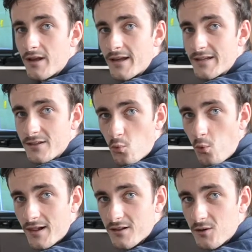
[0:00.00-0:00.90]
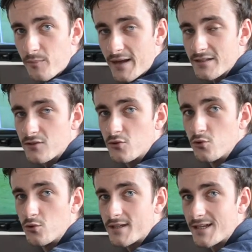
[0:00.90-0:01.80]
and welcome back
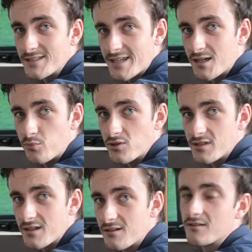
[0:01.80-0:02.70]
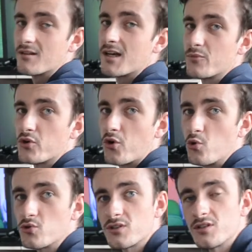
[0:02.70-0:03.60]
to Gazeta Brasil. I'm your
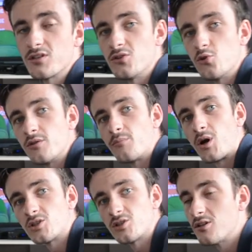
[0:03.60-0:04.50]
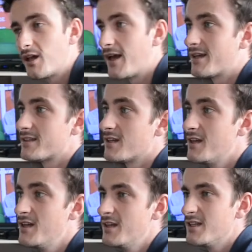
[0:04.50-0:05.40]
host, Euan Marshall, and
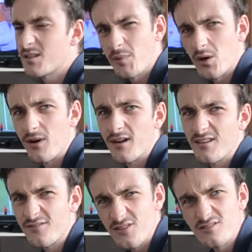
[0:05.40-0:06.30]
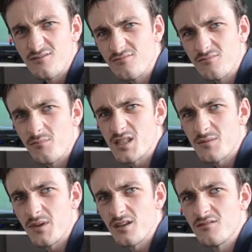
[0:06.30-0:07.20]
it's been a while. Have you missed
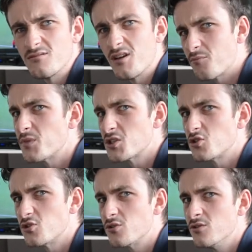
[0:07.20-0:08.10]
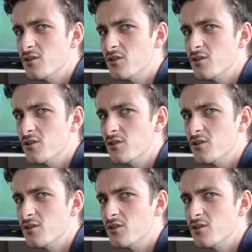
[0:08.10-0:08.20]
me? I've missed you.